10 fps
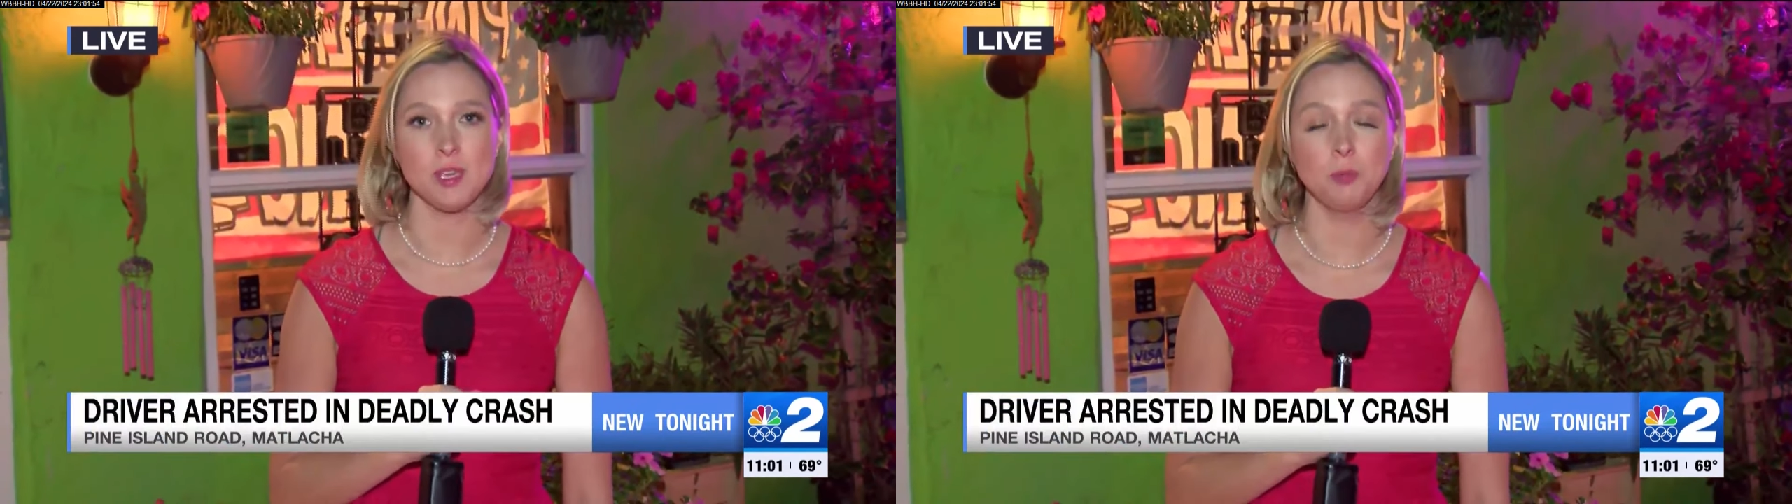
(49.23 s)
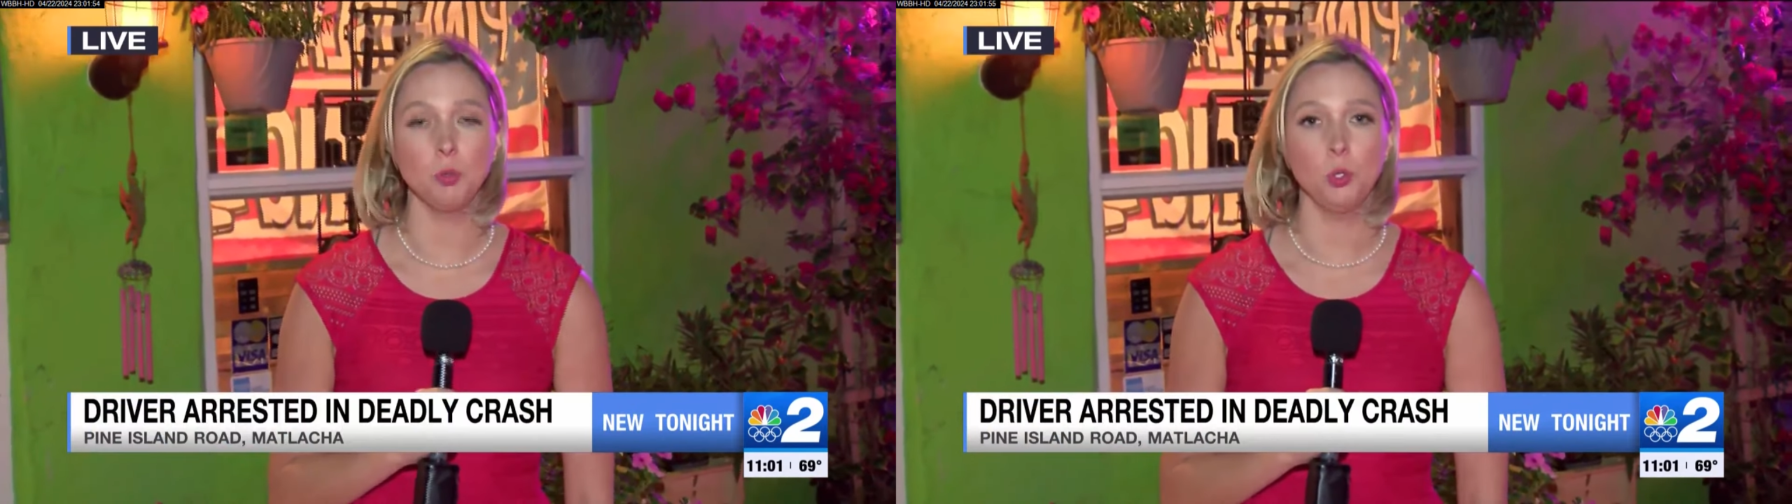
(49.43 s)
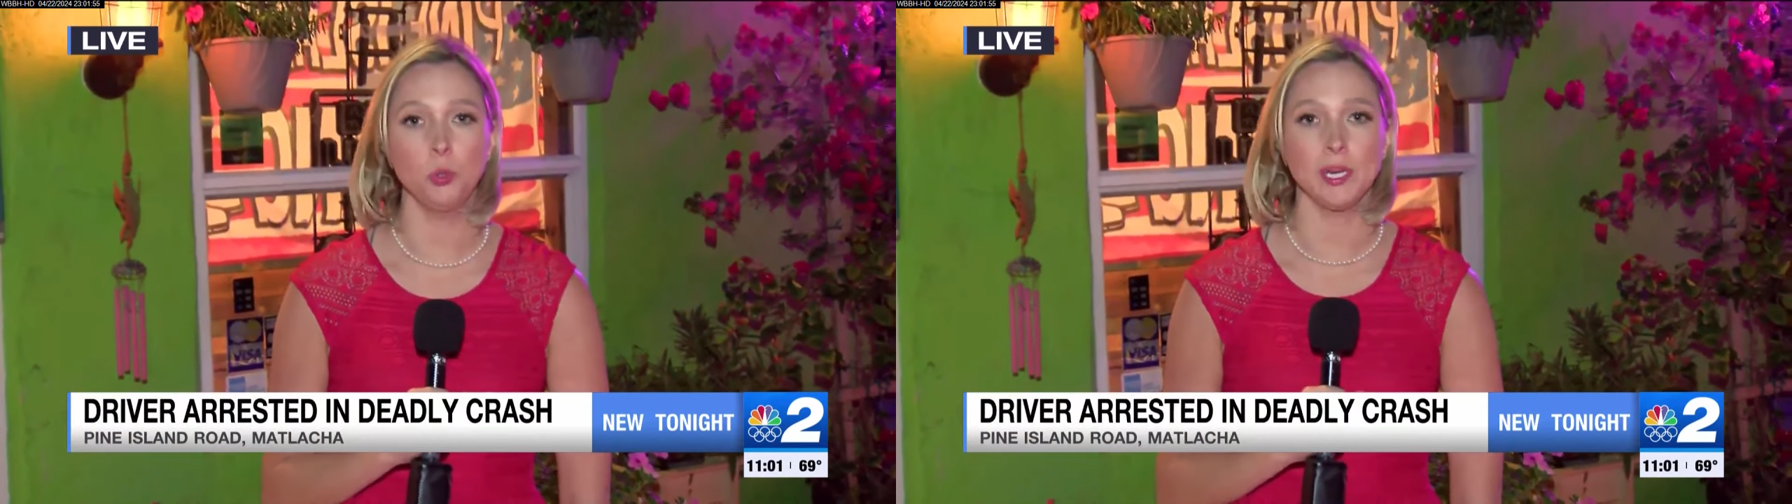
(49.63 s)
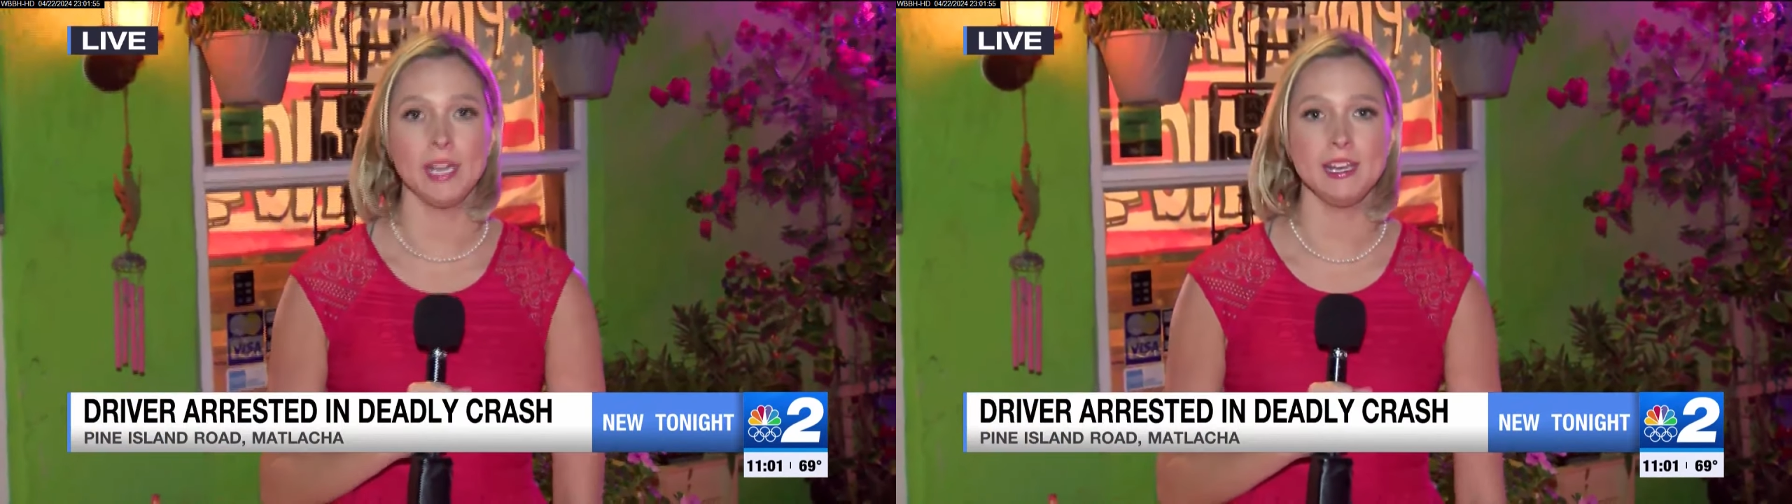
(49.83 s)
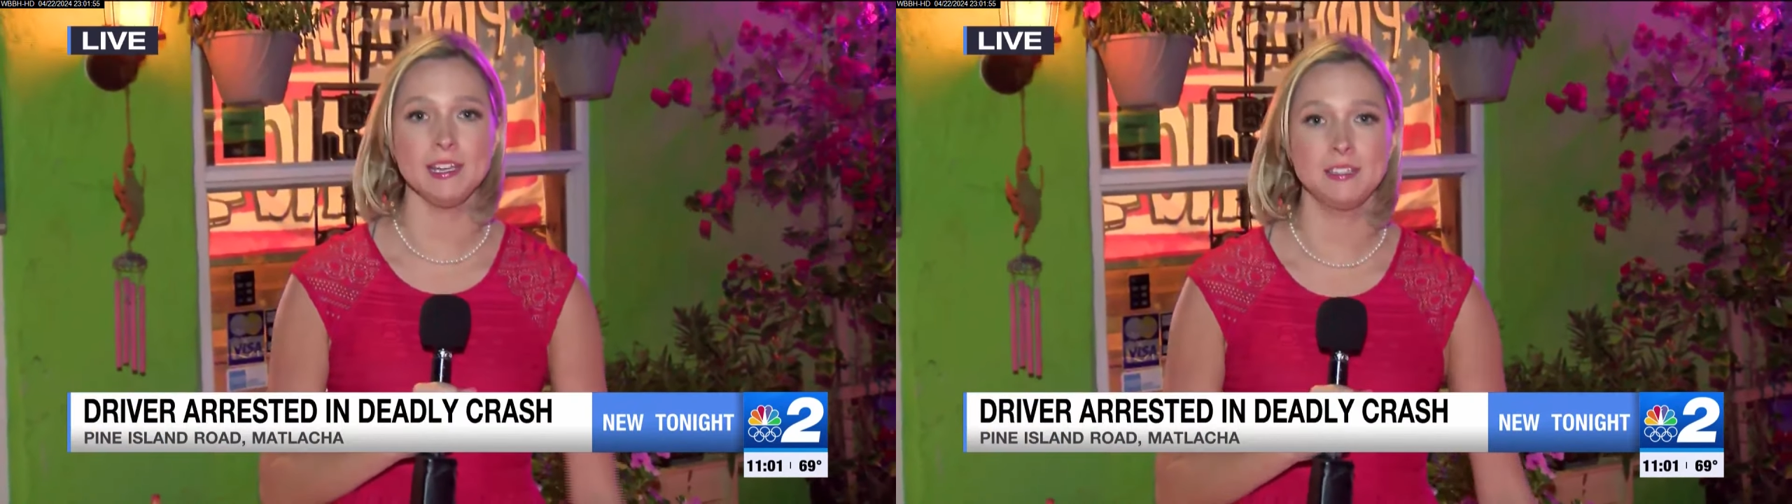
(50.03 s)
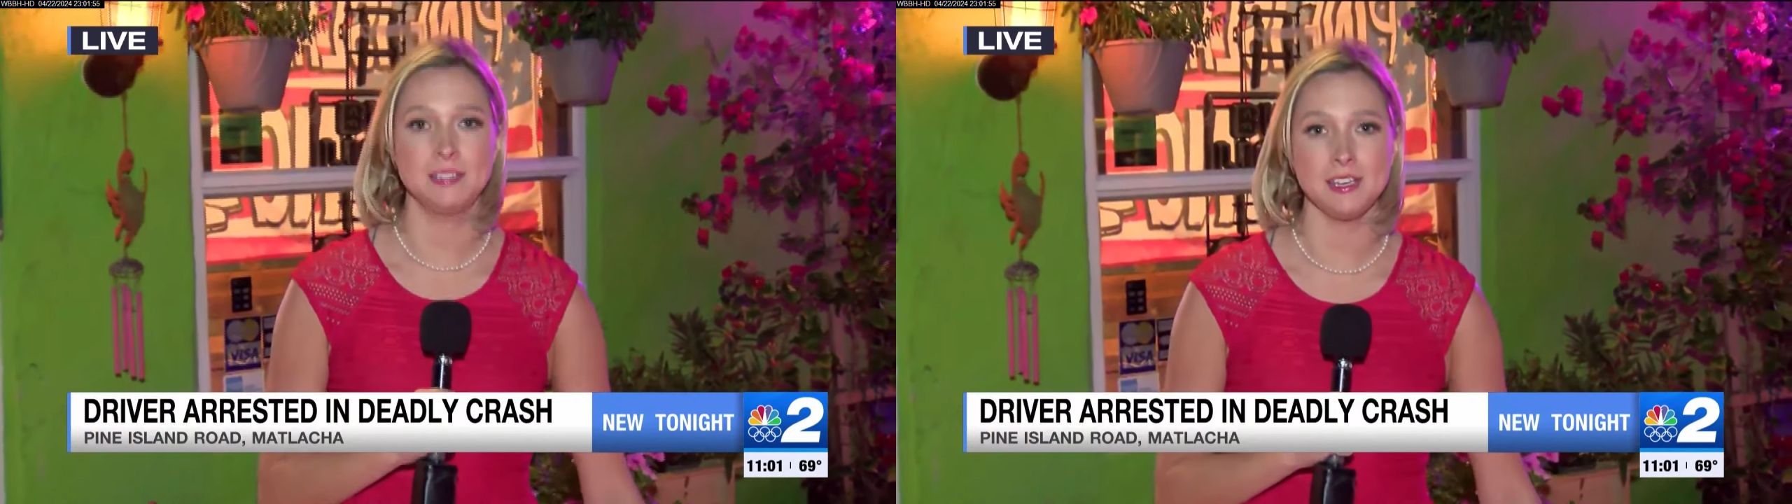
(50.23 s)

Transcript: people who were eating